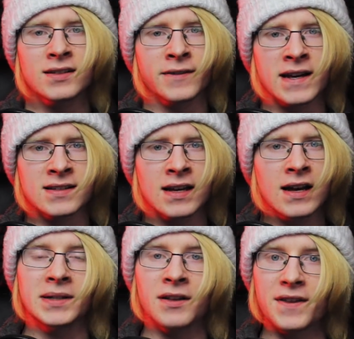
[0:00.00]
interface,
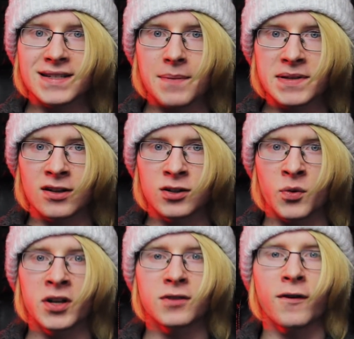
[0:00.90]
but in this episode
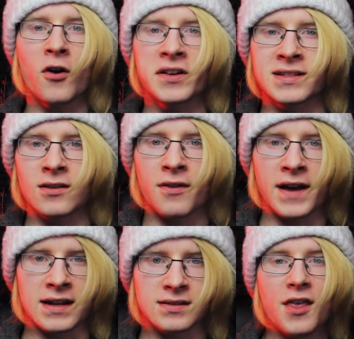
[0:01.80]
we're not focusing on
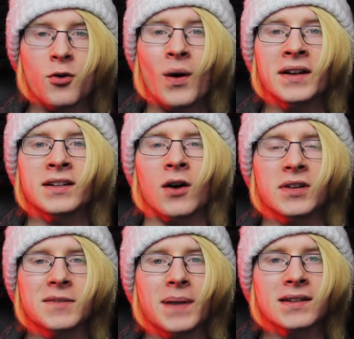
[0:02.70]
that. The one and
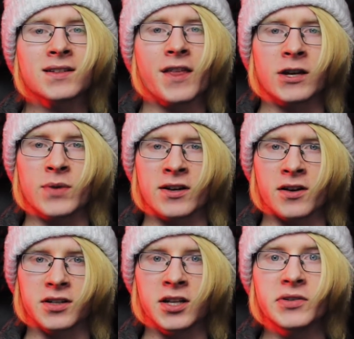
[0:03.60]
only button that we're
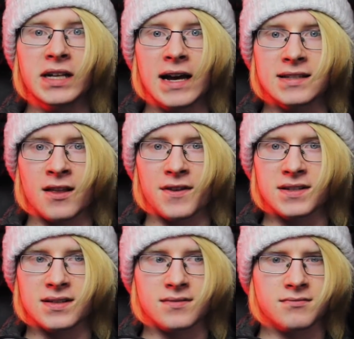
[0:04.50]
going to utilize in
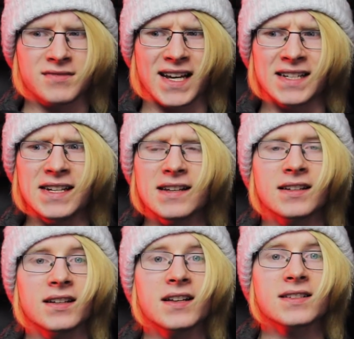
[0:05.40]
this
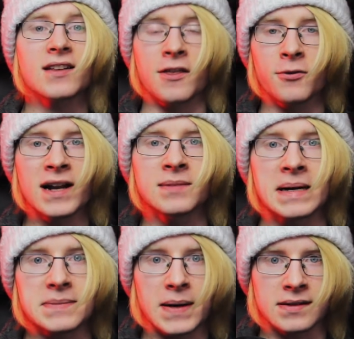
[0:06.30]
technique is the
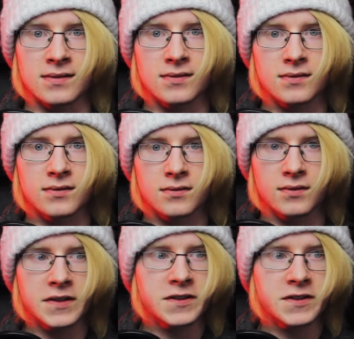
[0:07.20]
randomize button. In the